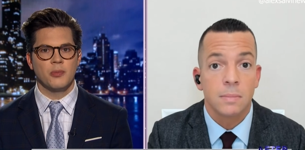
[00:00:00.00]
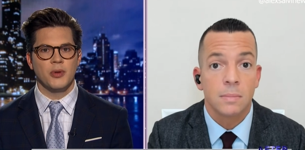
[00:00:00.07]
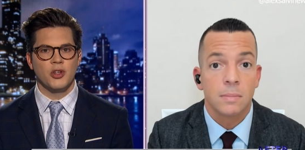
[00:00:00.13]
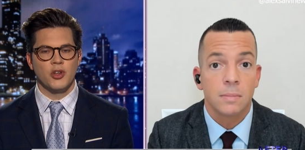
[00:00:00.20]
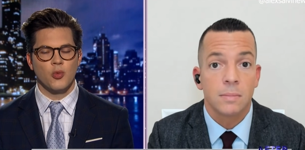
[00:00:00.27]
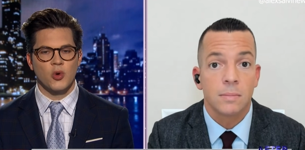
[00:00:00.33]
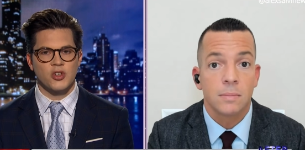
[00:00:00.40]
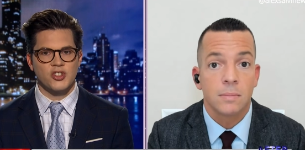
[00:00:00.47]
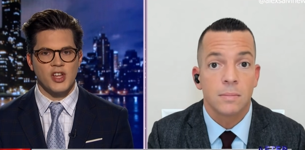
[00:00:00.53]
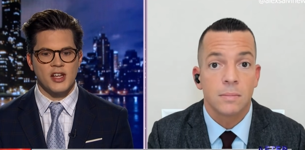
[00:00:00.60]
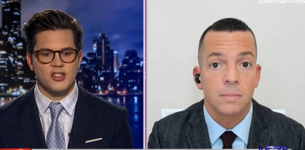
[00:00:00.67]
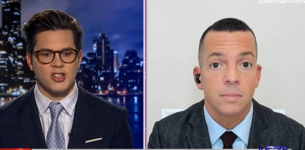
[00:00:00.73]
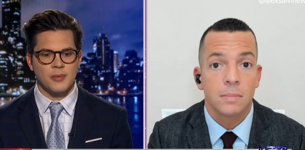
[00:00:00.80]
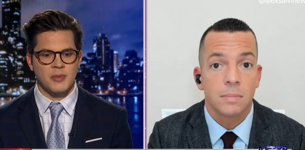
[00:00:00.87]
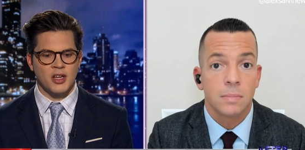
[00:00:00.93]
Speaker 1: building were saying
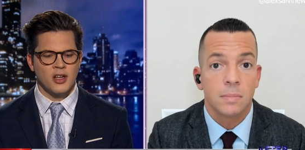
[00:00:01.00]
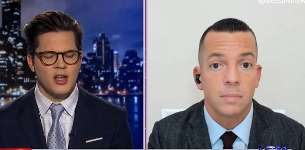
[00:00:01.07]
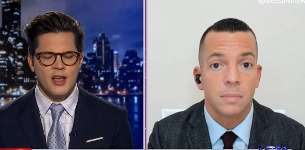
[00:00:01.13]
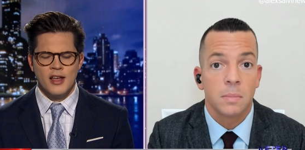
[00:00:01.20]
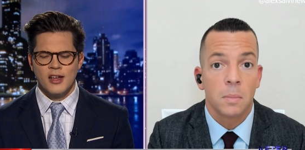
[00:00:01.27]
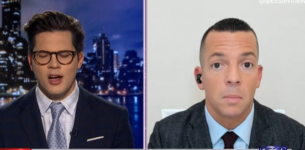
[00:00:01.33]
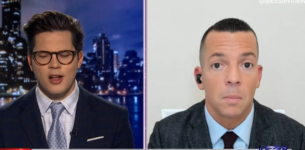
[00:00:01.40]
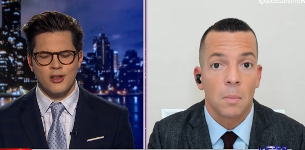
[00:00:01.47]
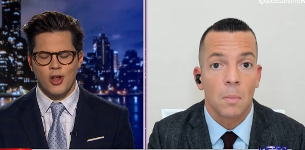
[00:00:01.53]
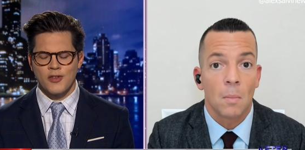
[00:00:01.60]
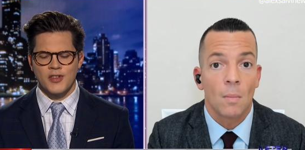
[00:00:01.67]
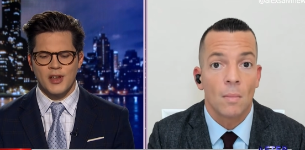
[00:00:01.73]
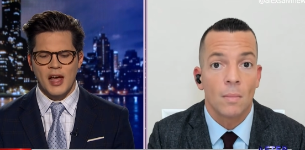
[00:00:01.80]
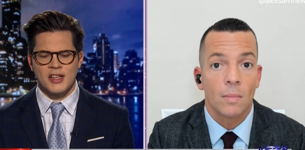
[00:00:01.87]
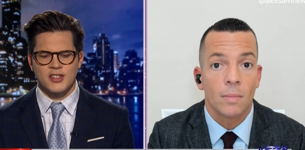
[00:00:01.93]
something along the
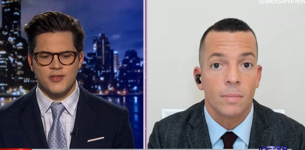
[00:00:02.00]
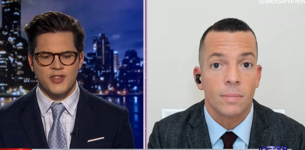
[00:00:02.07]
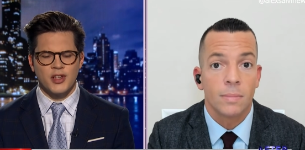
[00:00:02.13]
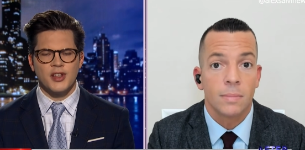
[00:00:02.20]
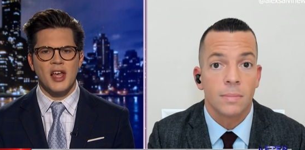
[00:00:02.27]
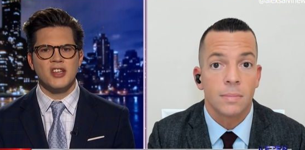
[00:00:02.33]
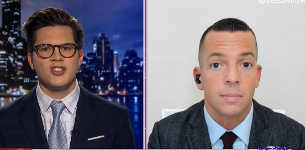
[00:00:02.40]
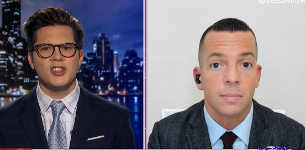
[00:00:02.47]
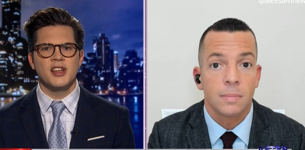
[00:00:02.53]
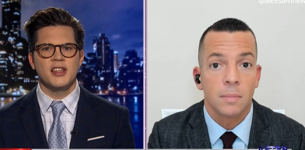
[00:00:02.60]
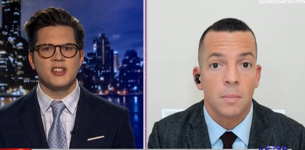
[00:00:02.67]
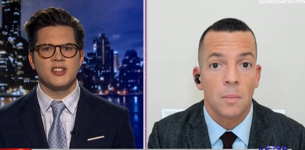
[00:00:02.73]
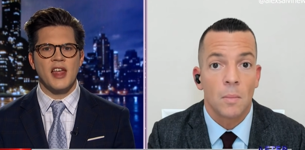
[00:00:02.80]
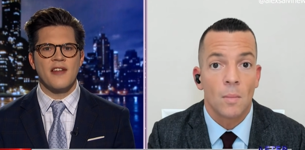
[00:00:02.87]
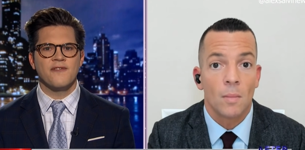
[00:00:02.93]
lines of the lesson is
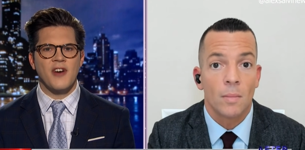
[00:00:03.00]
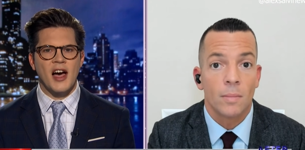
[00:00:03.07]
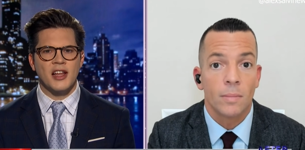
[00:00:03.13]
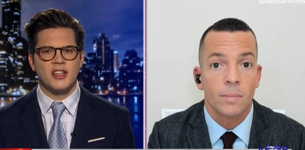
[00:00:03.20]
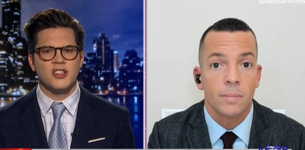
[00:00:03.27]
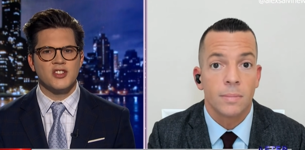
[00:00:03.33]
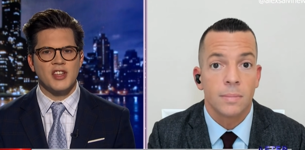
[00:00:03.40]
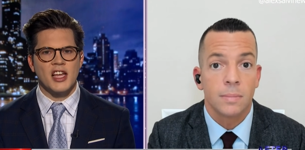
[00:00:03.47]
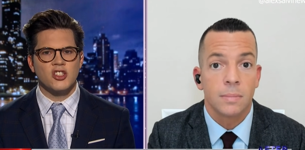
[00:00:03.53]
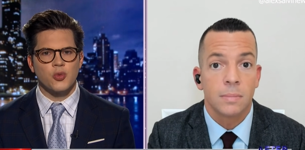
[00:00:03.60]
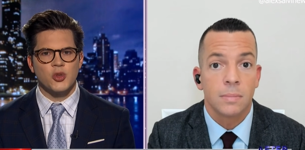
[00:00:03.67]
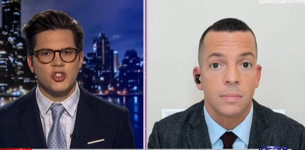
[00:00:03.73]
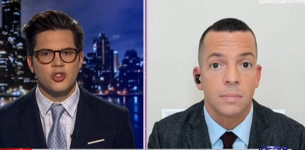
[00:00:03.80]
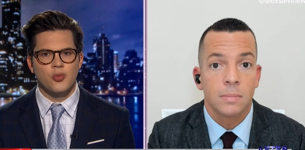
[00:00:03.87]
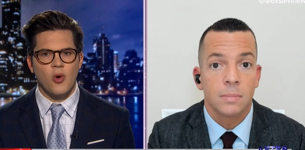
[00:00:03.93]
that violence gets
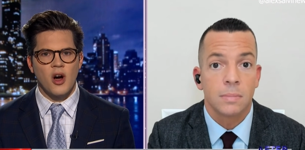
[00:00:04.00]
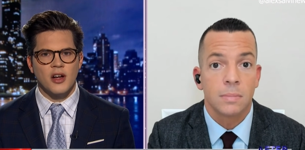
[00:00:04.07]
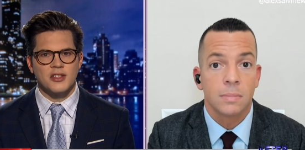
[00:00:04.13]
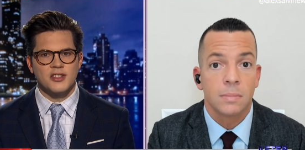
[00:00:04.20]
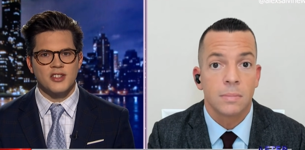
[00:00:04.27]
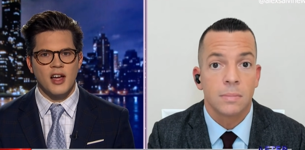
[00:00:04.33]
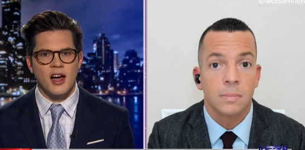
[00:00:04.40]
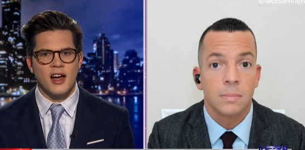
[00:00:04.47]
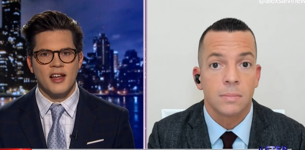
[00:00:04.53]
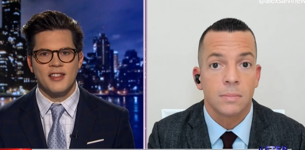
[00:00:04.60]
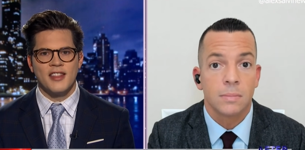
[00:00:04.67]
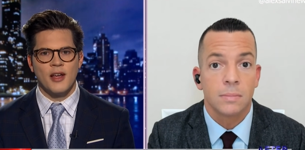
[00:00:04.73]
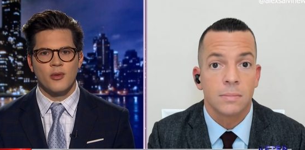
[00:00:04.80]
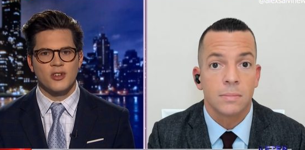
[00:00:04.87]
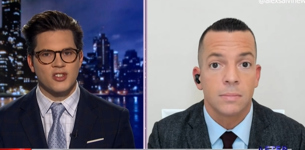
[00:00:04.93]
what you want. Uh,
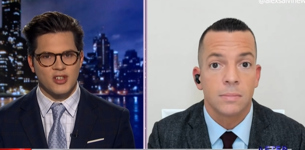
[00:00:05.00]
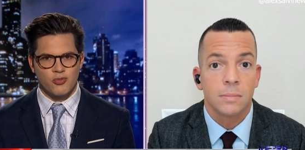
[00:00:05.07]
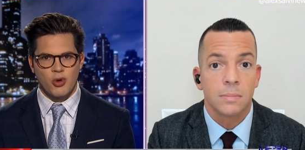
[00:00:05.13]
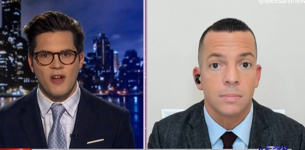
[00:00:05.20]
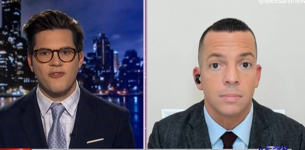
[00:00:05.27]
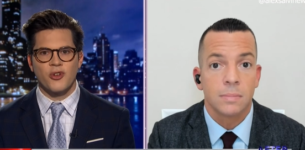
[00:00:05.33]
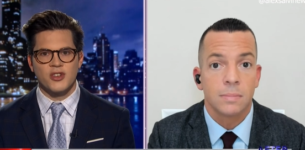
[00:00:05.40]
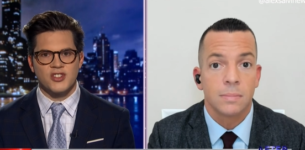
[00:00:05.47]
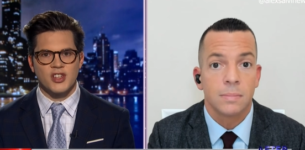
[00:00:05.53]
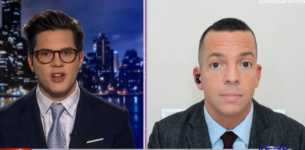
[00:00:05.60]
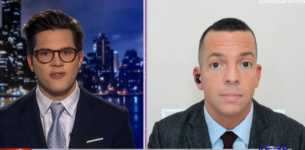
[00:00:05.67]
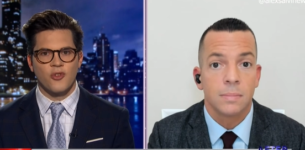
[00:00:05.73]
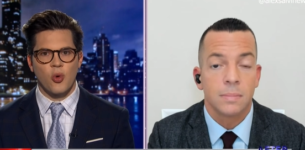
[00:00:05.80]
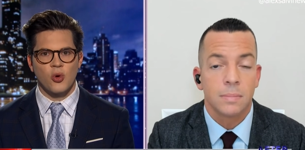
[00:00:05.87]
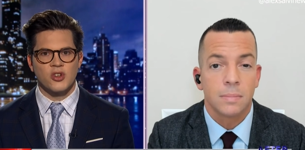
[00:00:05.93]
they were referencing, of
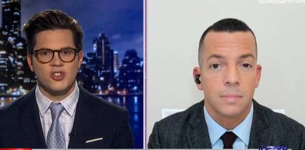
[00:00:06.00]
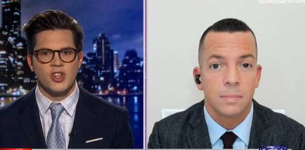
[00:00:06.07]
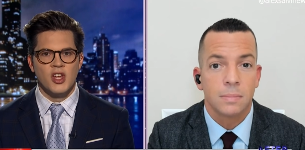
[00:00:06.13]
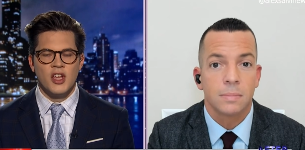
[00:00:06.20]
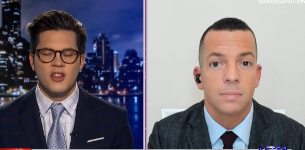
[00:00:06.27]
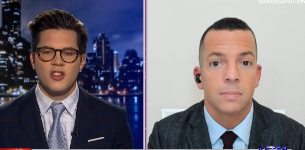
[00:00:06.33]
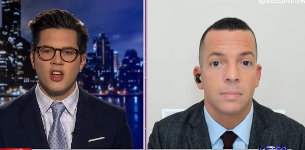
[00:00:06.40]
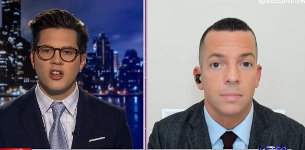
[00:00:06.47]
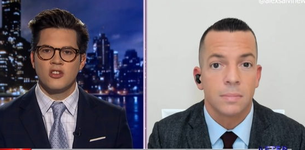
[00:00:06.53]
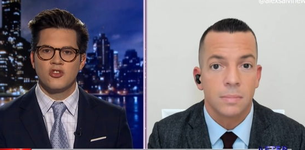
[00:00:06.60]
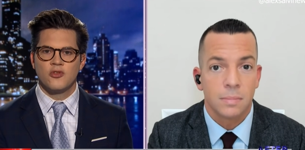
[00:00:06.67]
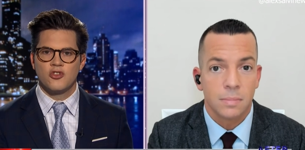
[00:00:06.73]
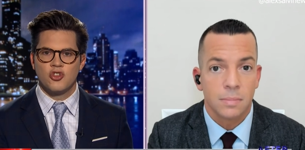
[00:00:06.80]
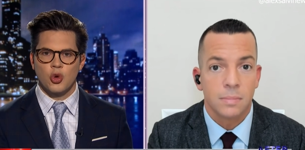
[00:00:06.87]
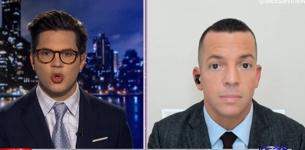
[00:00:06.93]
course, the
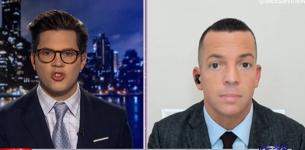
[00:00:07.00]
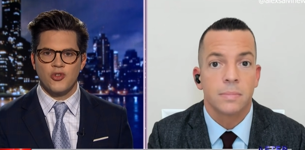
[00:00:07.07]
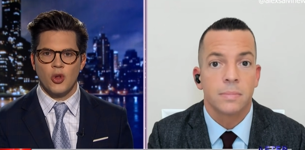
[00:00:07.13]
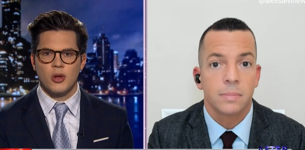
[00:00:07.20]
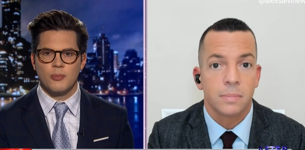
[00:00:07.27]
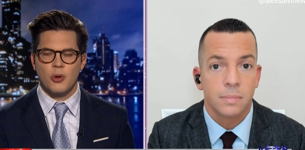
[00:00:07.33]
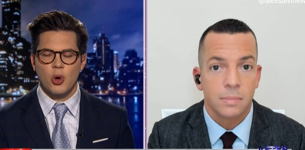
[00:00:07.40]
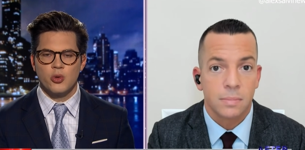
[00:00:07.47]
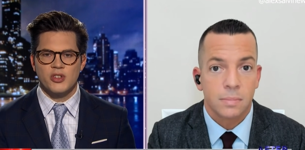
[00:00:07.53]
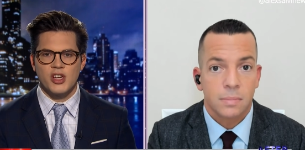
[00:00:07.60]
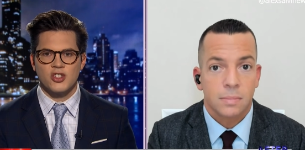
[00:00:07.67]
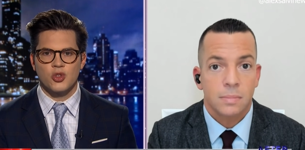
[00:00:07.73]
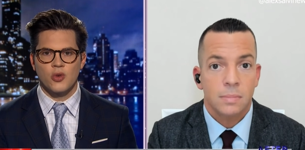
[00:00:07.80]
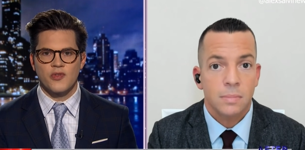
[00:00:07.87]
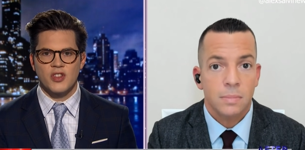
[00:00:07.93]
George Floyd protests
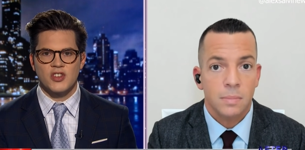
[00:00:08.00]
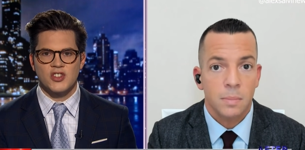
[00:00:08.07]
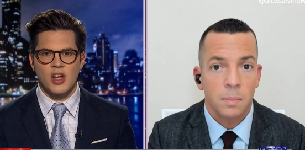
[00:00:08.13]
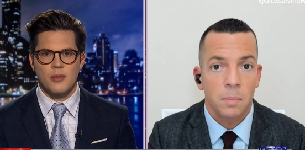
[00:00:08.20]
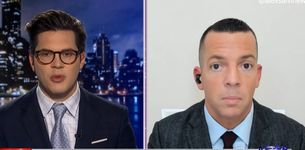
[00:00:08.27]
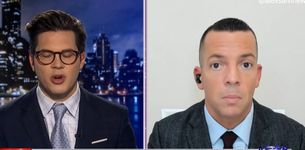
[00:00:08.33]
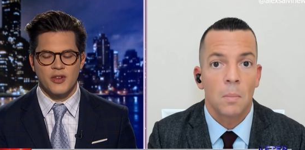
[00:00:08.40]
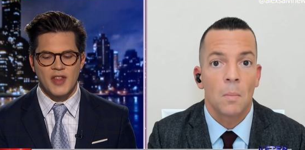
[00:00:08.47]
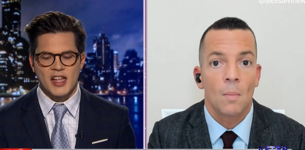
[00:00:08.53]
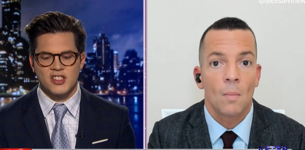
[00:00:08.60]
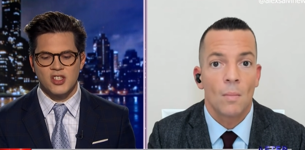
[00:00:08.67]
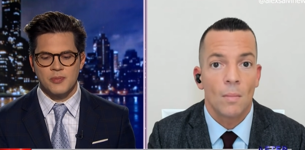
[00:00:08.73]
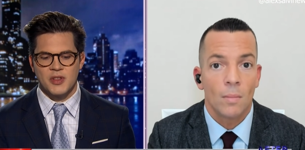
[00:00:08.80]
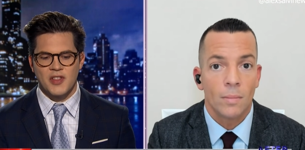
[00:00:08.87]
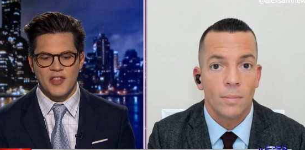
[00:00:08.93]
over the summer, and that's
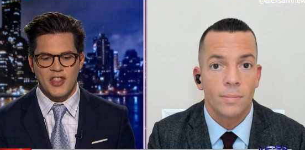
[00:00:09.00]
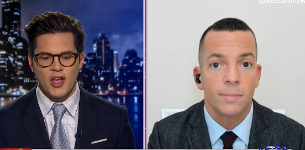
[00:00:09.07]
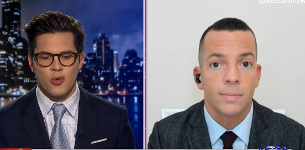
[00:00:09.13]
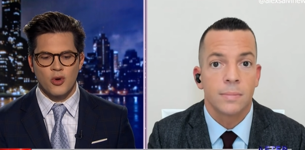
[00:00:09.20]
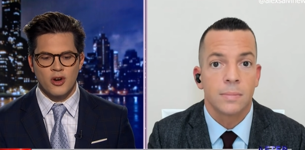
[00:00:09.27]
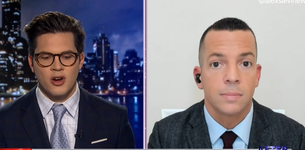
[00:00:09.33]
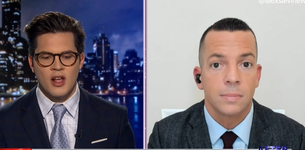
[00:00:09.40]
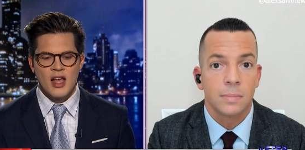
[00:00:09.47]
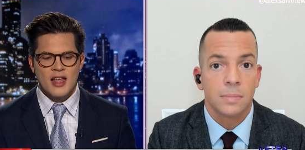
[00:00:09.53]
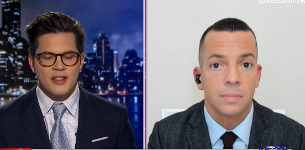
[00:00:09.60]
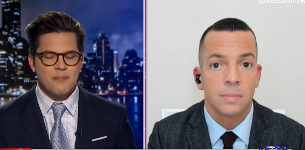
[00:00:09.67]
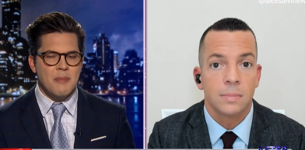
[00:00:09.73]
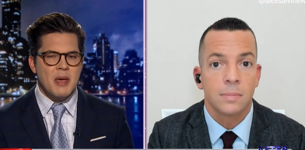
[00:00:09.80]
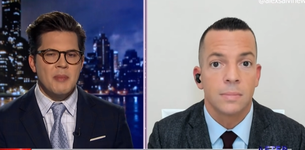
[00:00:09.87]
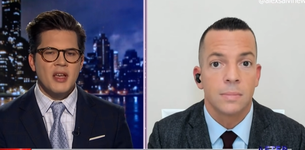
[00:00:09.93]
something that they were
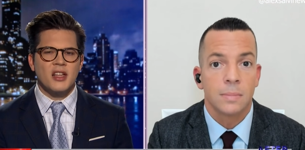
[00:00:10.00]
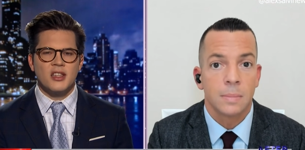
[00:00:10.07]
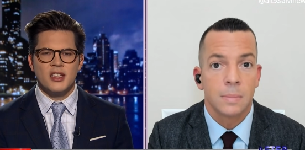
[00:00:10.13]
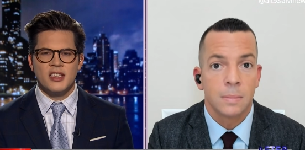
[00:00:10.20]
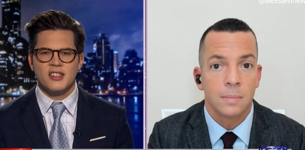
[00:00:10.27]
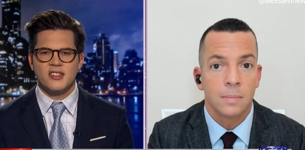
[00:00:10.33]
mimically